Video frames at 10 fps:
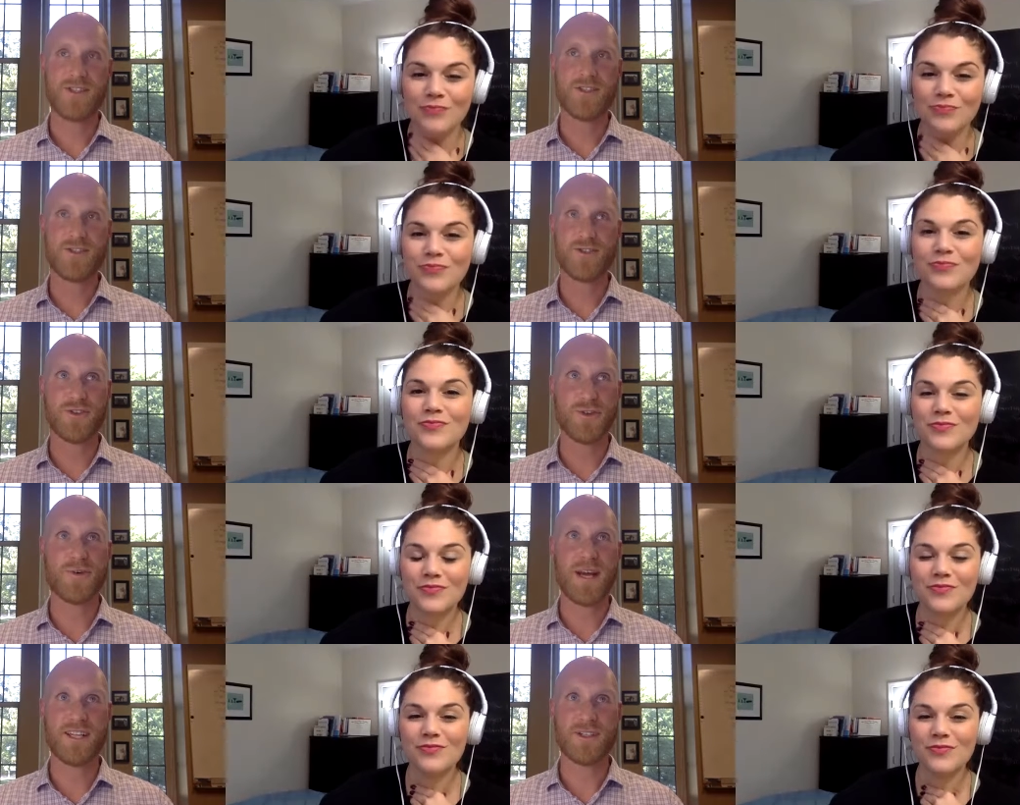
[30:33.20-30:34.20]
Speaker 1: is so
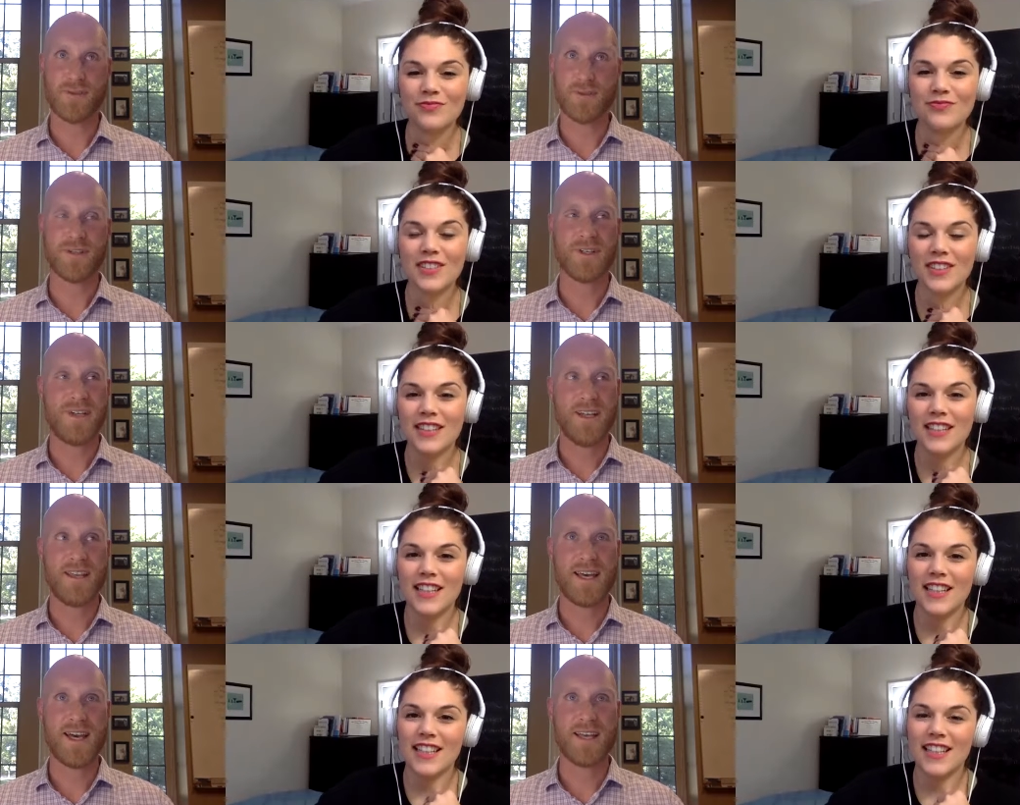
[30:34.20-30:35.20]
gradual
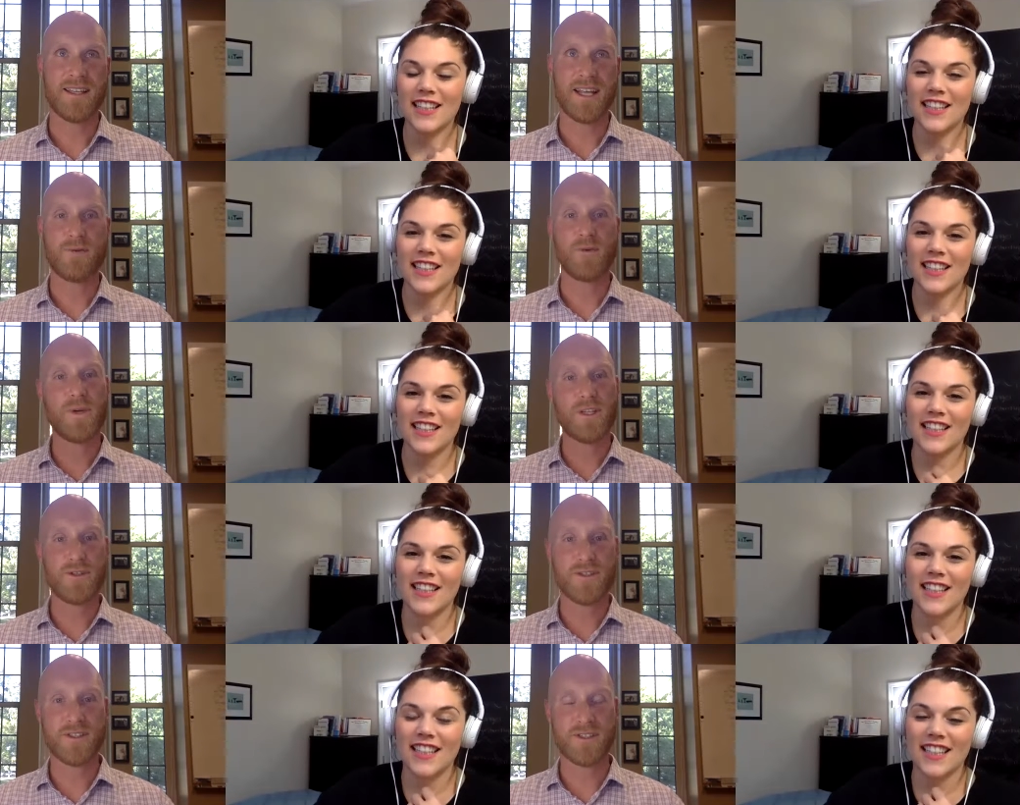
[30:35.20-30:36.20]
that like when we
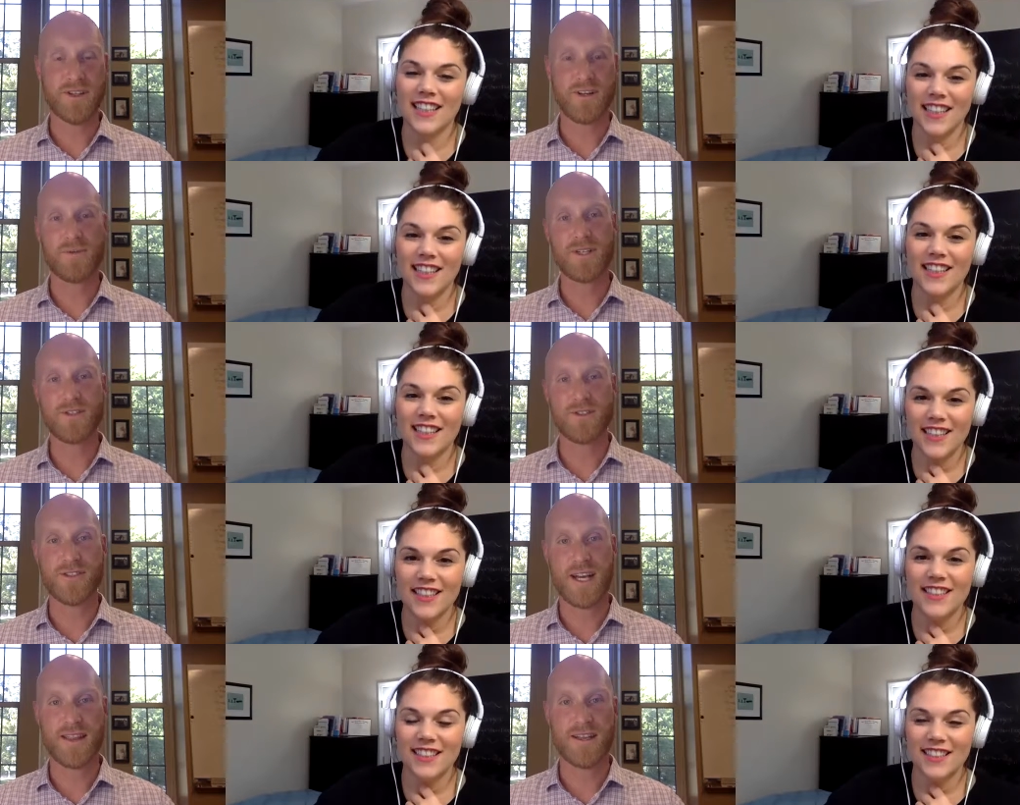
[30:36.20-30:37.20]
do this in, on the research
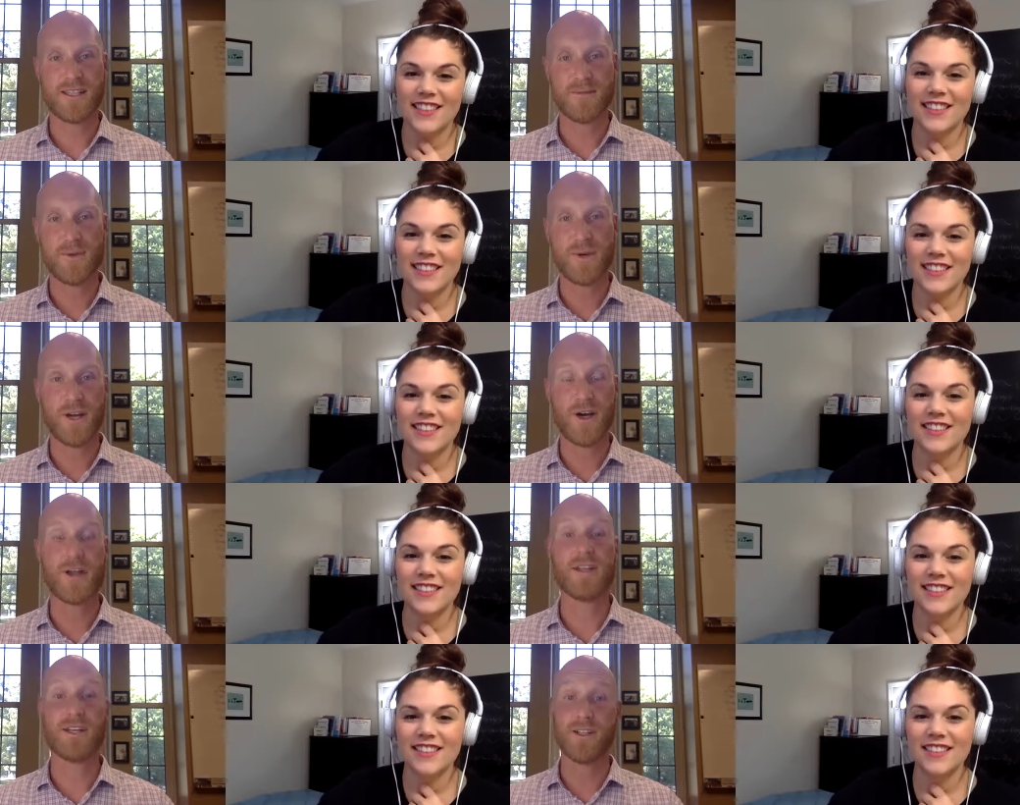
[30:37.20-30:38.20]
side of things if we want to
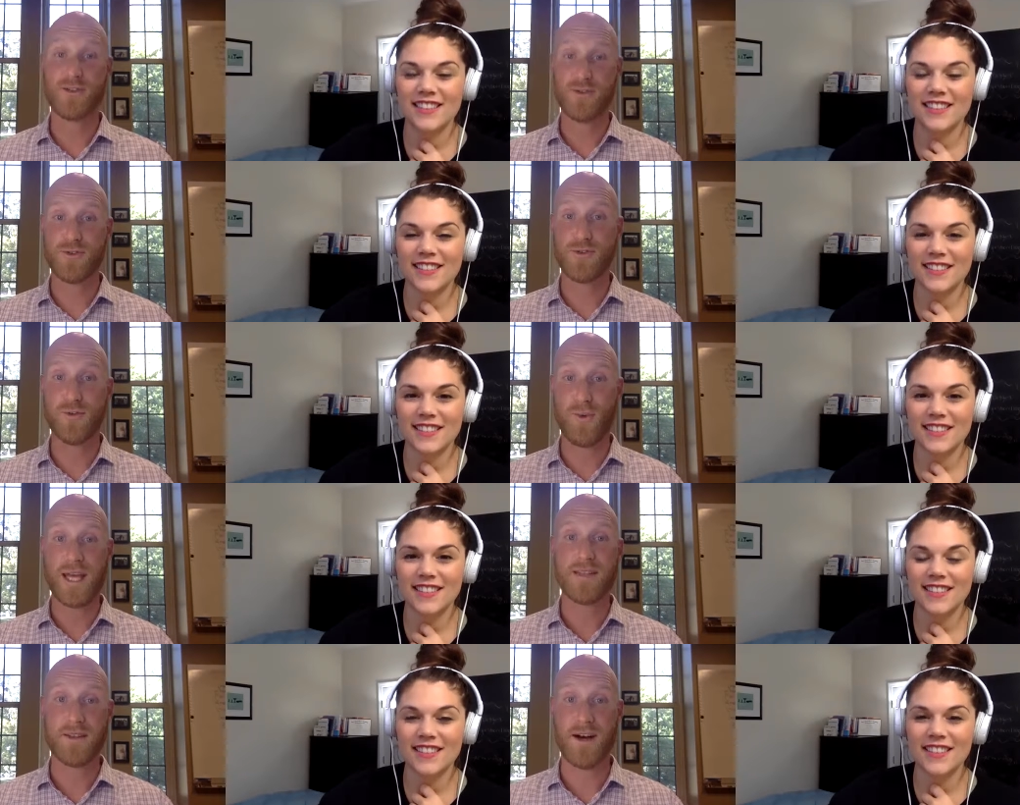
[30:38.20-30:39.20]
call it like a true
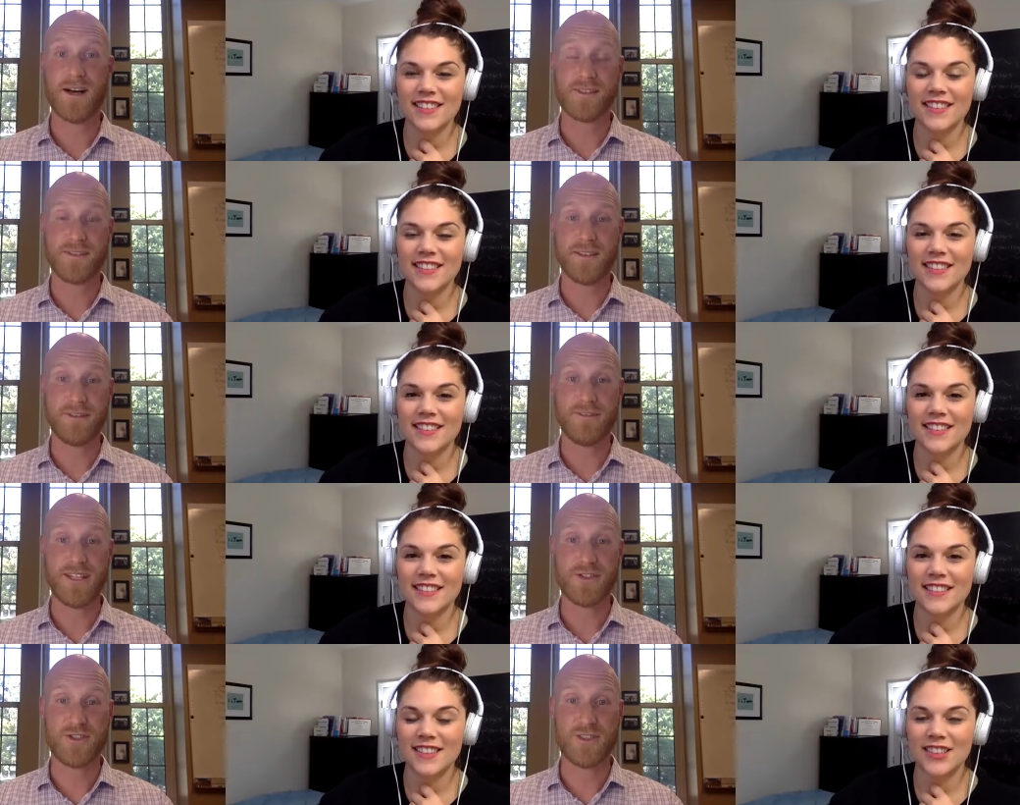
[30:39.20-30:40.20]
weight loss
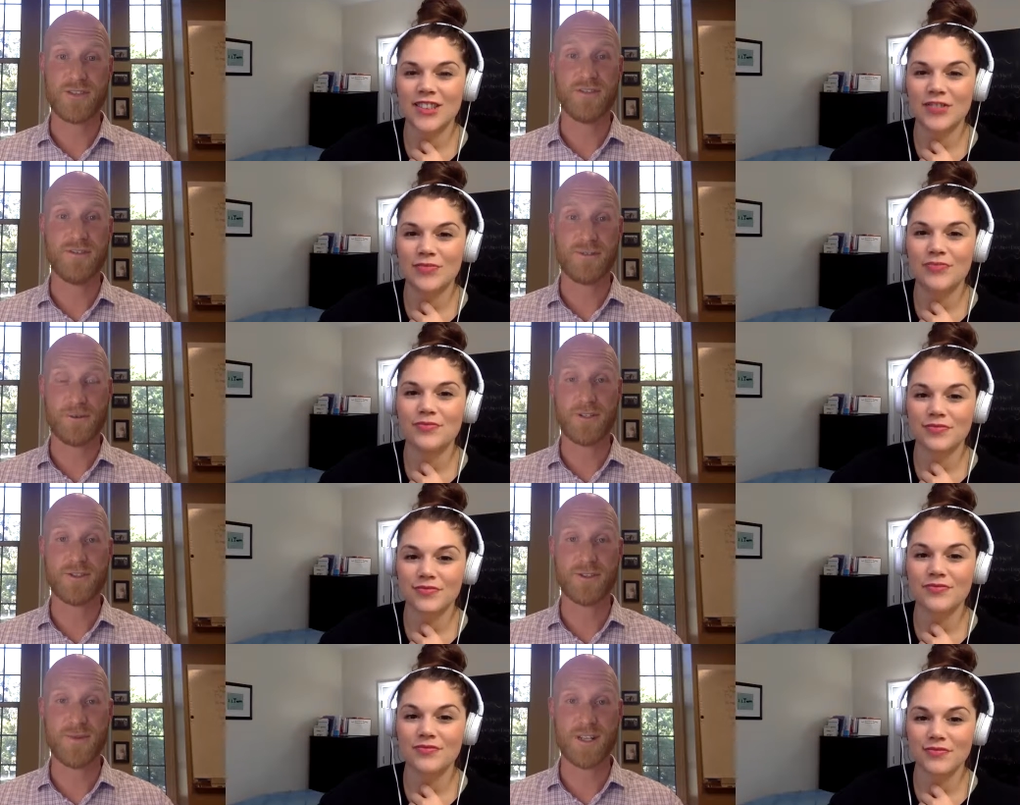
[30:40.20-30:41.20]
intervention for a
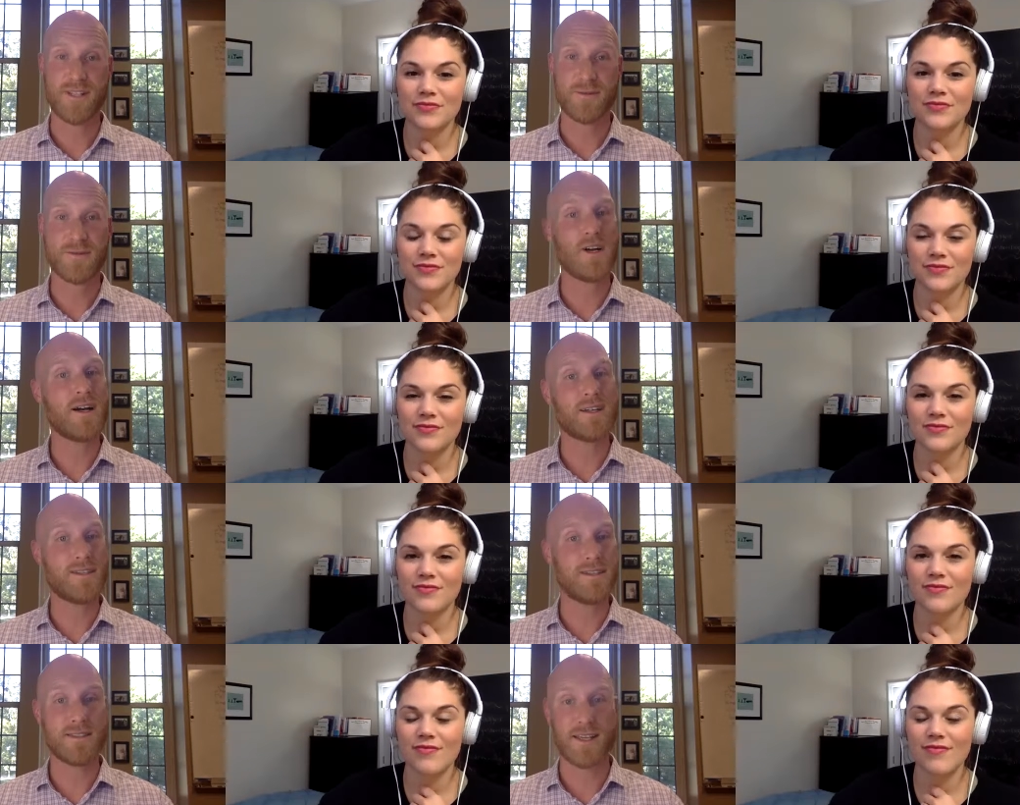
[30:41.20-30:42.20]
research project we're talking
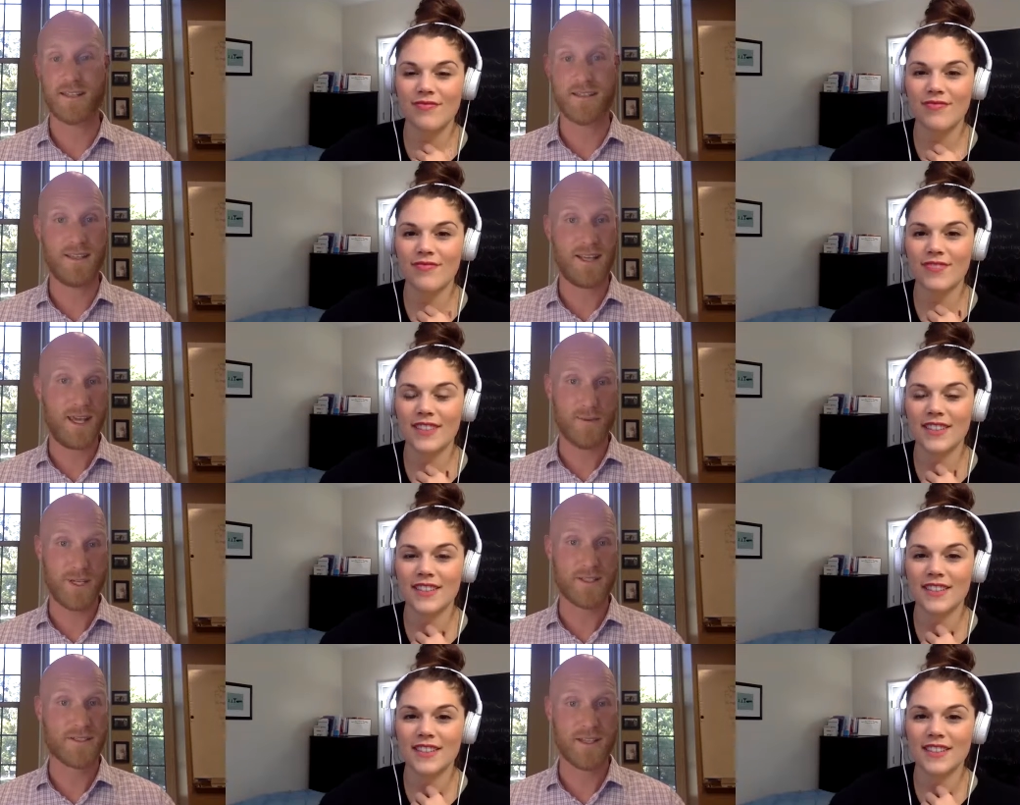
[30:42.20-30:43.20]
at least like eight
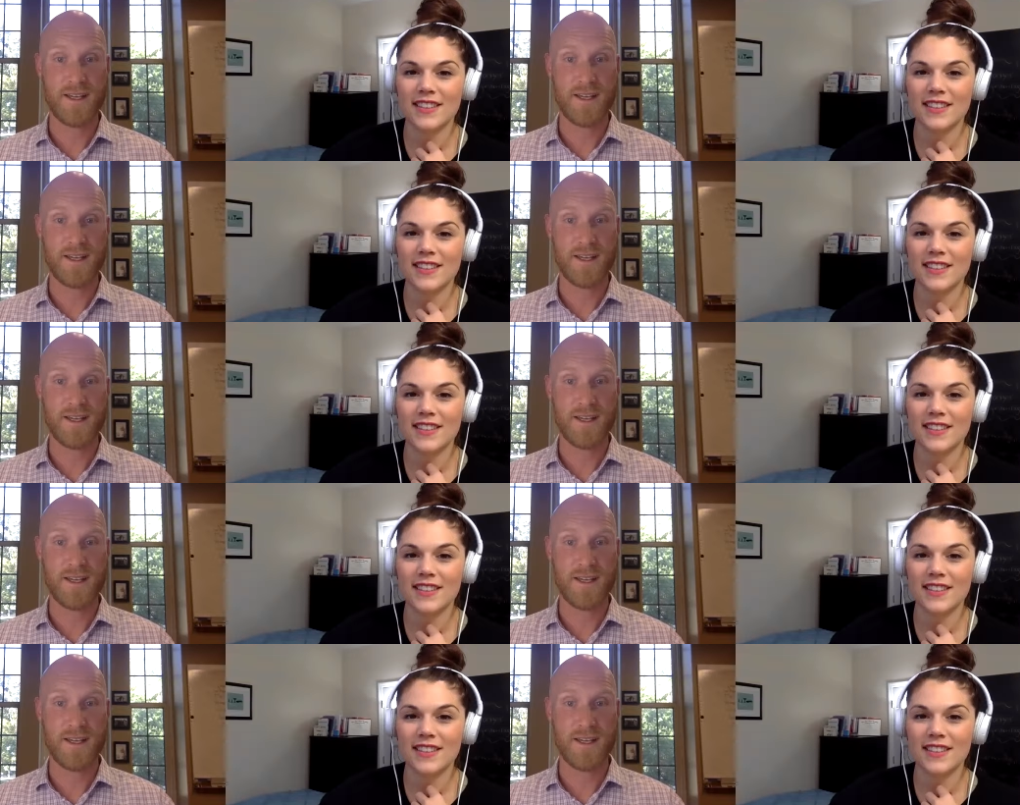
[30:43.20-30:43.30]
weeks